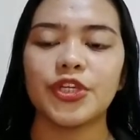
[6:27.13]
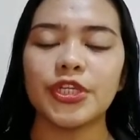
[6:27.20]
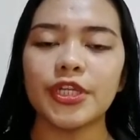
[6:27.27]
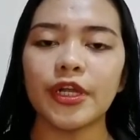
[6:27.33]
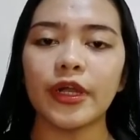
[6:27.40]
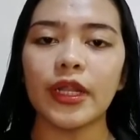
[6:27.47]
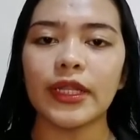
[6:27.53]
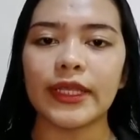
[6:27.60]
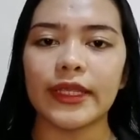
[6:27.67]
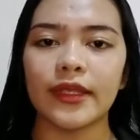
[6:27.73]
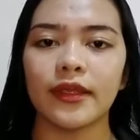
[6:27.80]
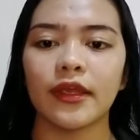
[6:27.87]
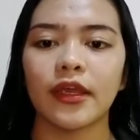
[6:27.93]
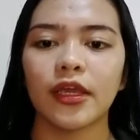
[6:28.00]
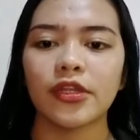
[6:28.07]

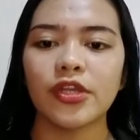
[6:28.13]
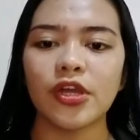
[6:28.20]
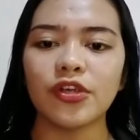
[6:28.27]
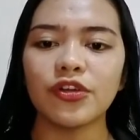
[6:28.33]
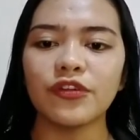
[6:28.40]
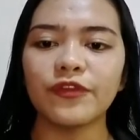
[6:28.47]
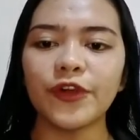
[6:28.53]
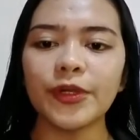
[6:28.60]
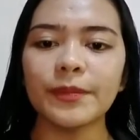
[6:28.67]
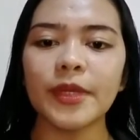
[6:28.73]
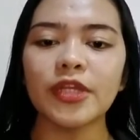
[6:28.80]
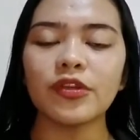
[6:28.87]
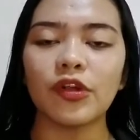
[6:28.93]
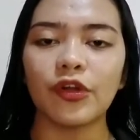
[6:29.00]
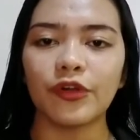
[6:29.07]
Generally, the
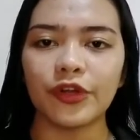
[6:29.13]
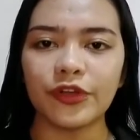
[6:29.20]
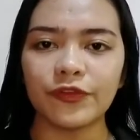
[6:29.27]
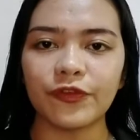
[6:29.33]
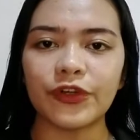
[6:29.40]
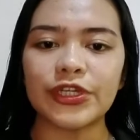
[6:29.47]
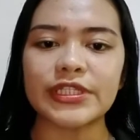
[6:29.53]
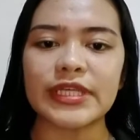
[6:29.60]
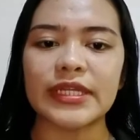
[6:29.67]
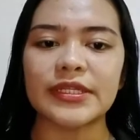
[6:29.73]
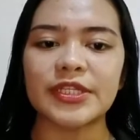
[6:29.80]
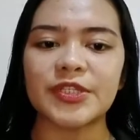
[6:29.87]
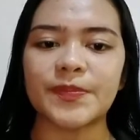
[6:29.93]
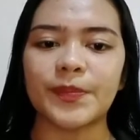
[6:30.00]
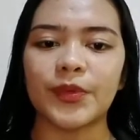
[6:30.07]
government refers a
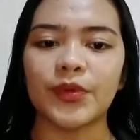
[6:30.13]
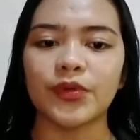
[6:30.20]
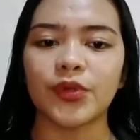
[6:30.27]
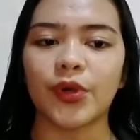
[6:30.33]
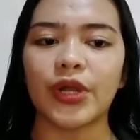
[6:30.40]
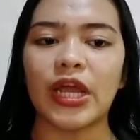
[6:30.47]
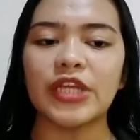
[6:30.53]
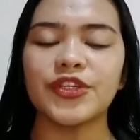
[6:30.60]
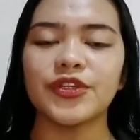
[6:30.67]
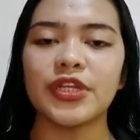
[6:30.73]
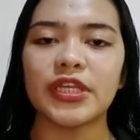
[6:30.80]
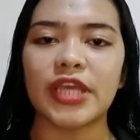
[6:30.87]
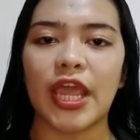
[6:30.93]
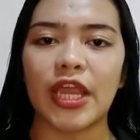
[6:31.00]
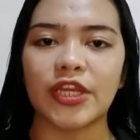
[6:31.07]
dispute or
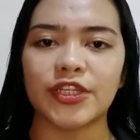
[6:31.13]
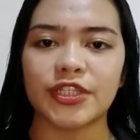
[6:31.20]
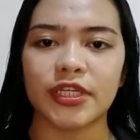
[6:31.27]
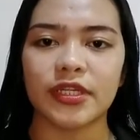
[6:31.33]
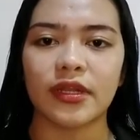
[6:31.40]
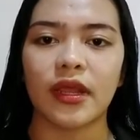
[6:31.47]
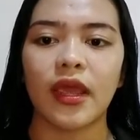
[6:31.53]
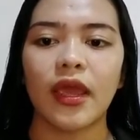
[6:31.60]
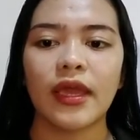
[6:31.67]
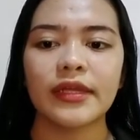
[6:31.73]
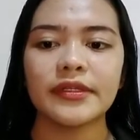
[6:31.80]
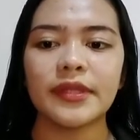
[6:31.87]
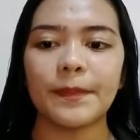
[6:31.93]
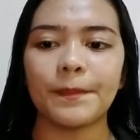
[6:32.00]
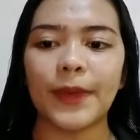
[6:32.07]
adjudication
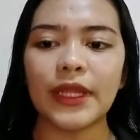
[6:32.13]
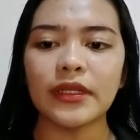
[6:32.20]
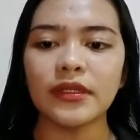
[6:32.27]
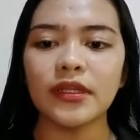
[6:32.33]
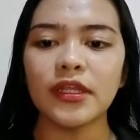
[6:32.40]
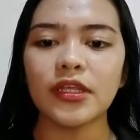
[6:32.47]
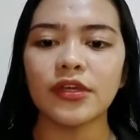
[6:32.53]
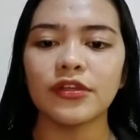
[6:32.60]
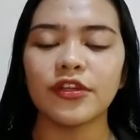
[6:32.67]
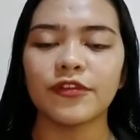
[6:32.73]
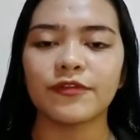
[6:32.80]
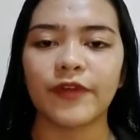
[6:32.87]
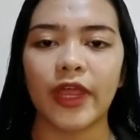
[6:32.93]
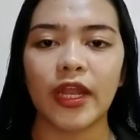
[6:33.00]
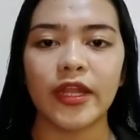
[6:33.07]
depending on
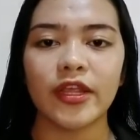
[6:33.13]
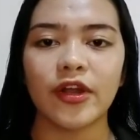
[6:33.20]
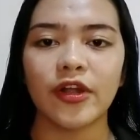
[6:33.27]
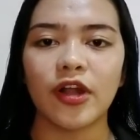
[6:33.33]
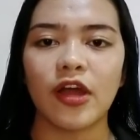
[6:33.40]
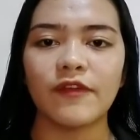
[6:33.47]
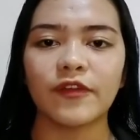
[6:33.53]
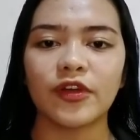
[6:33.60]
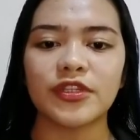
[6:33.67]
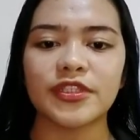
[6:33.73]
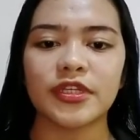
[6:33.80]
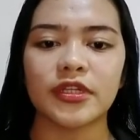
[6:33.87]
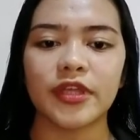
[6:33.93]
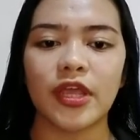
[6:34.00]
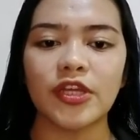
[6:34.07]
the failure of
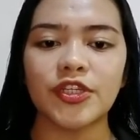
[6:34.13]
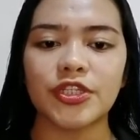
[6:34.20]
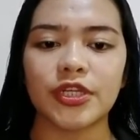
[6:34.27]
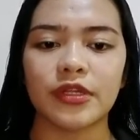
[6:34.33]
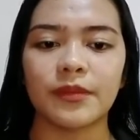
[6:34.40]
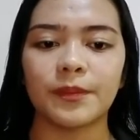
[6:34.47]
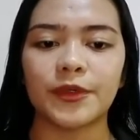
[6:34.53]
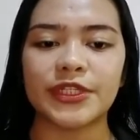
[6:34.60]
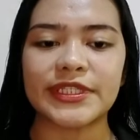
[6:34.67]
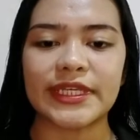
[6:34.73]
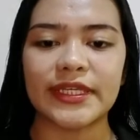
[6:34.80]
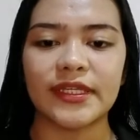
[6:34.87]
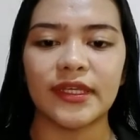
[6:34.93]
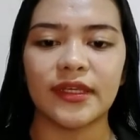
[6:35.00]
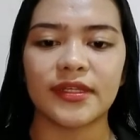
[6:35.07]
conciliation
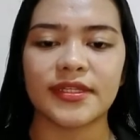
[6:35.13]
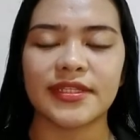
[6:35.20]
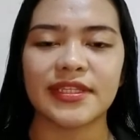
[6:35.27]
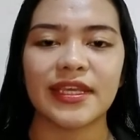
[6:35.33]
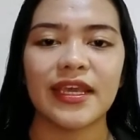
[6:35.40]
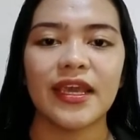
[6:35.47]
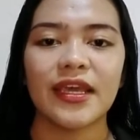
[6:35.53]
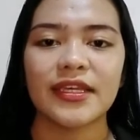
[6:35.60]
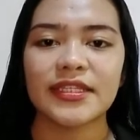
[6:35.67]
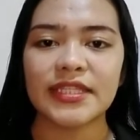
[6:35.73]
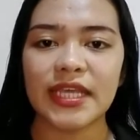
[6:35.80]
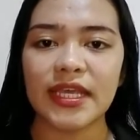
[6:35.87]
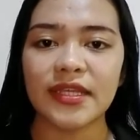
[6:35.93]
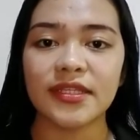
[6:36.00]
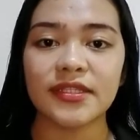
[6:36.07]
proceedings,
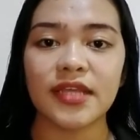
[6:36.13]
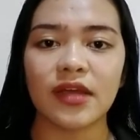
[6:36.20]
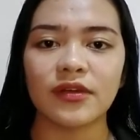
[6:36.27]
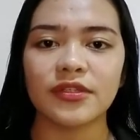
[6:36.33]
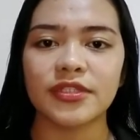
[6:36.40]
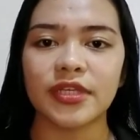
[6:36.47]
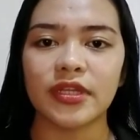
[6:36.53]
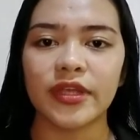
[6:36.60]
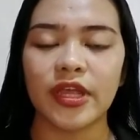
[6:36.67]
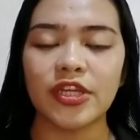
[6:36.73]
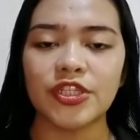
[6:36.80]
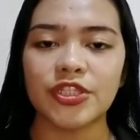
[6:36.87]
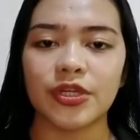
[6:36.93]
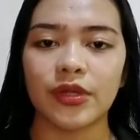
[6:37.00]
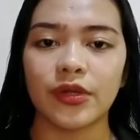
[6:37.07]
since the
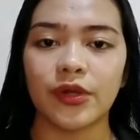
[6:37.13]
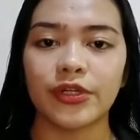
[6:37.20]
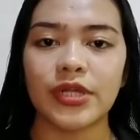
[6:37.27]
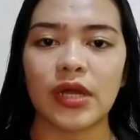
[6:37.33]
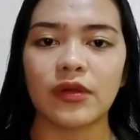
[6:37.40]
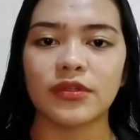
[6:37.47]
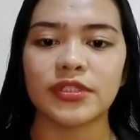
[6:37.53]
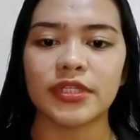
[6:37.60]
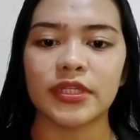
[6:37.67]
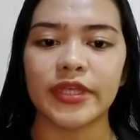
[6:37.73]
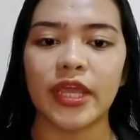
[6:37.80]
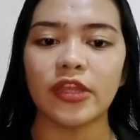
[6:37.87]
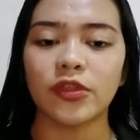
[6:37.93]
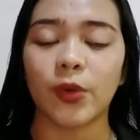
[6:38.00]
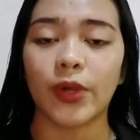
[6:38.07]
conciliation or the
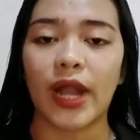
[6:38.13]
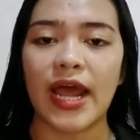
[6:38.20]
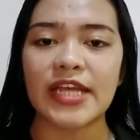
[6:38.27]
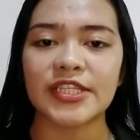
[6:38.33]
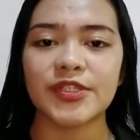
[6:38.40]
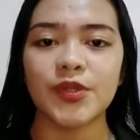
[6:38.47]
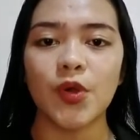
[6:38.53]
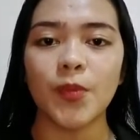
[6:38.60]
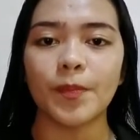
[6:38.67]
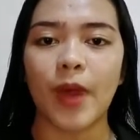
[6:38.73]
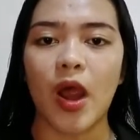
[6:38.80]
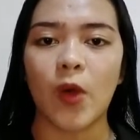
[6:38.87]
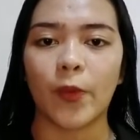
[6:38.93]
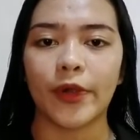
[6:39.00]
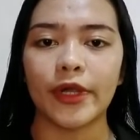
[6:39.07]
conciliator has no
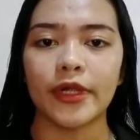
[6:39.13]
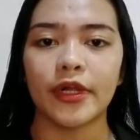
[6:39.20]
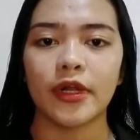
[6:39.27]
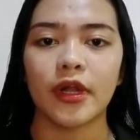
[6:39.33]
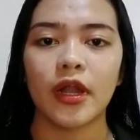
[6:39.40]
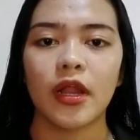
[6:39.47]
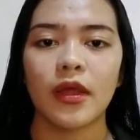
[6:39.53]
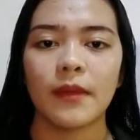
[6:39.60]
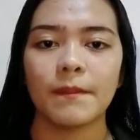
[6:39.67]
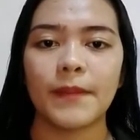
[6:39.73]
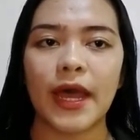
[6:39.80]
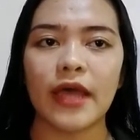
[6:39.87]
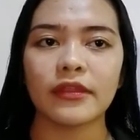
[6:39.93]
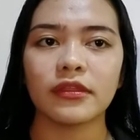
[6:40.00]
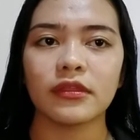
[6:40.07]
power,
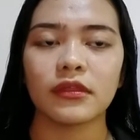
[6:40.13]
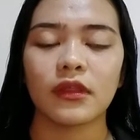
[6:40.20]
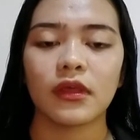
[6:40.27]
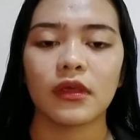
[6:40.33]
but